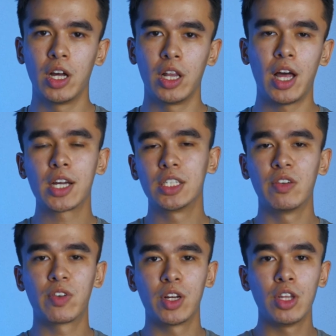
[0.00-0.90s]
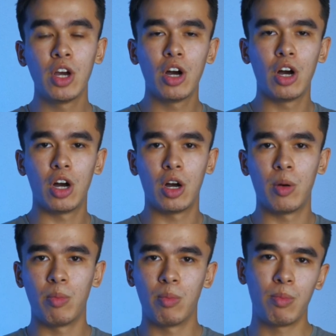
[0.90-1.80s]
a lot of different
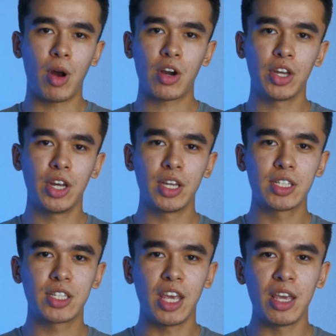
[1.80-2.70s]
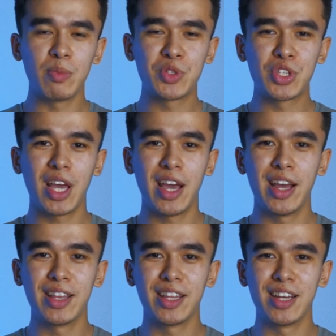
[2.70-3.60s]
marketing schemes
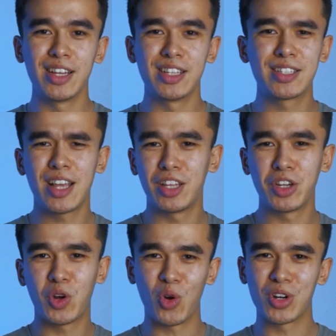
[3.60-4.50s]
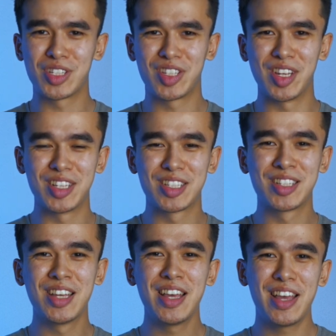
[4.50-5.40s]
and selling
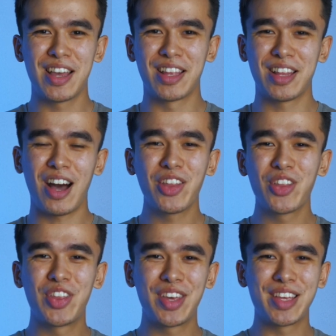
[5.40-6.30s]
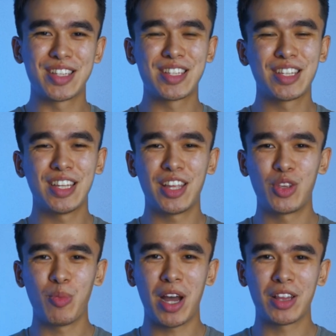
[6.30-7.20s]
courses and other things
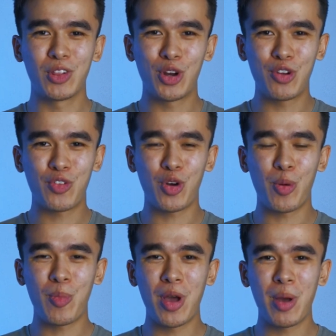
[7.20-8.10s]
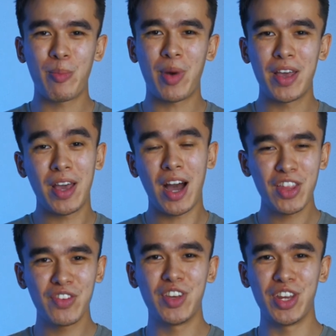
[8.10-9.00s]
that you might learn from my
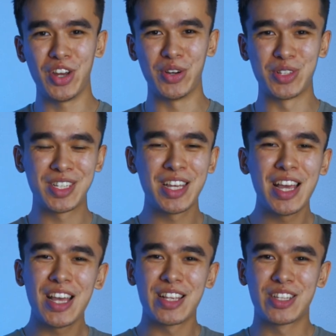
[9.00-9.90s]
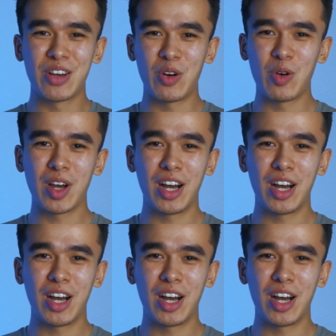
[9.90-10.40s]
other videos. So